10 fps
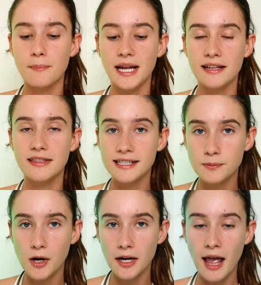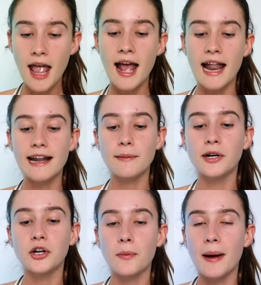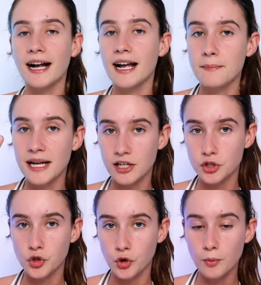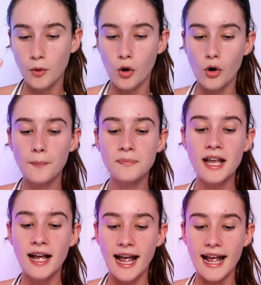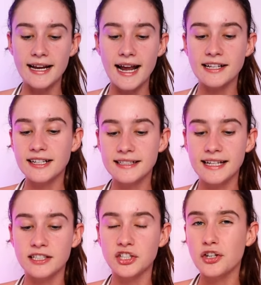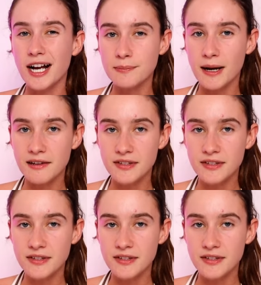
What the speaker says: and pick this one, and then I'm going to go back and pick two more. And as I said, you guys might